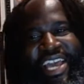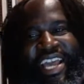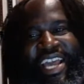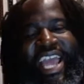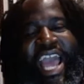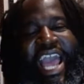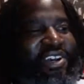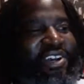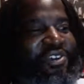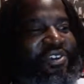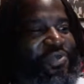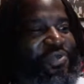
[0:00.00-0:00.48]
You know
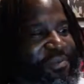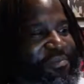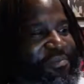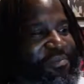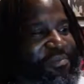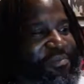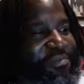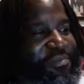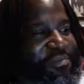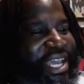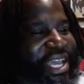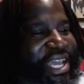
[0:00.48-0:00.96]
what I'm
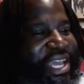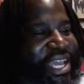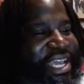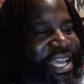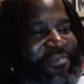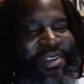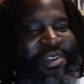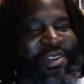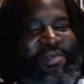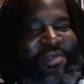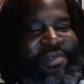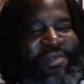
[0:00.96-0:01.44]
saying? Like,
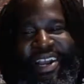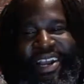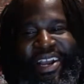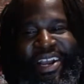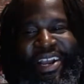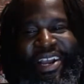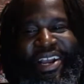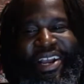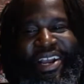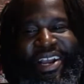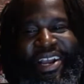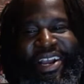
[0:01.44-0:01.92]

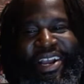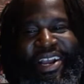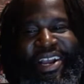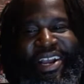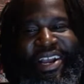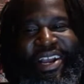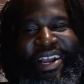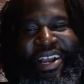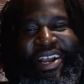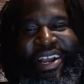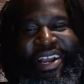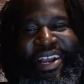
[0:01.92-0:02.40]

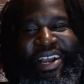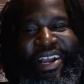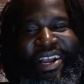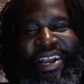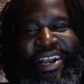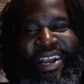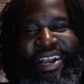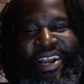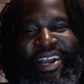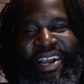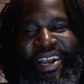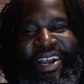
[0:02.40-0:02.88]
it seemed
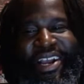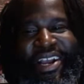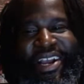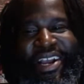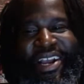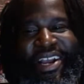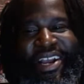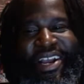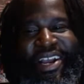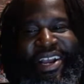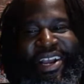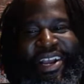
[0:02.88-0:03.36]
like
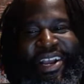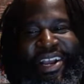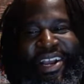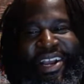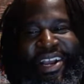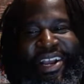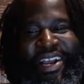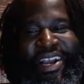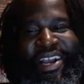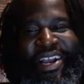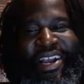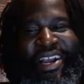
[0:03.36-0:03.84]
Captain America
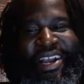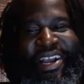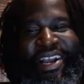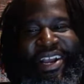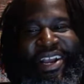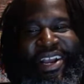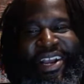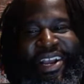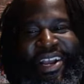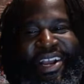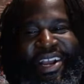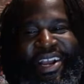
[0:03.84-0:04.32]
did not want
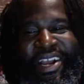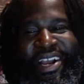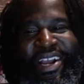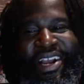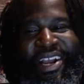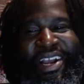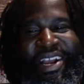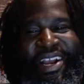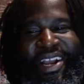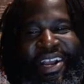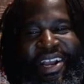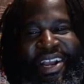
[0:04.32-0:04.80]
to be
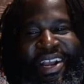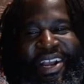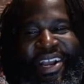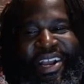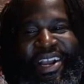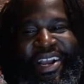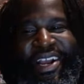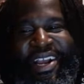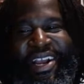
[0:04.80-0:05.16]
Captain America.